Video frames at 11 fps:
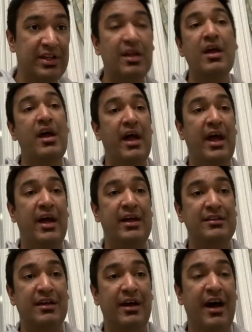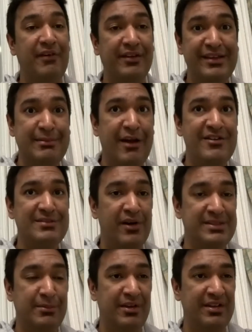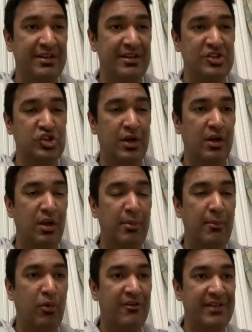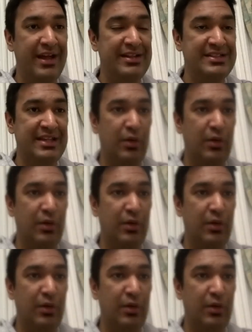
And I felt it's my responsibility to share a little bit more of that insight with